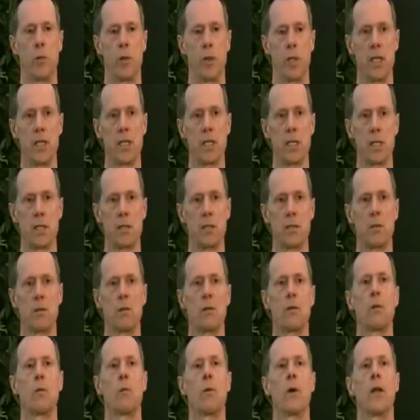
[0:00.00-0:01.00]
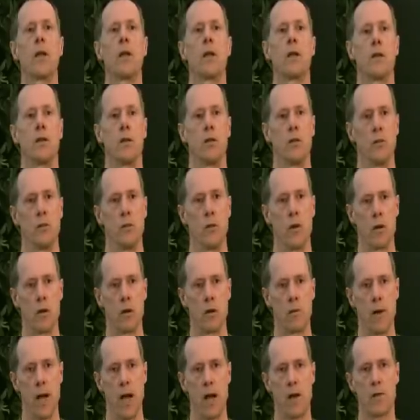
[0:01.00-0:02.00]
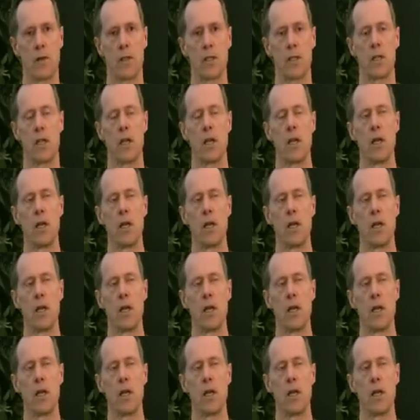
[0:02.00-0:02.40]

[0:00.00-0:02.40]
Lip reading: release when you are aroused,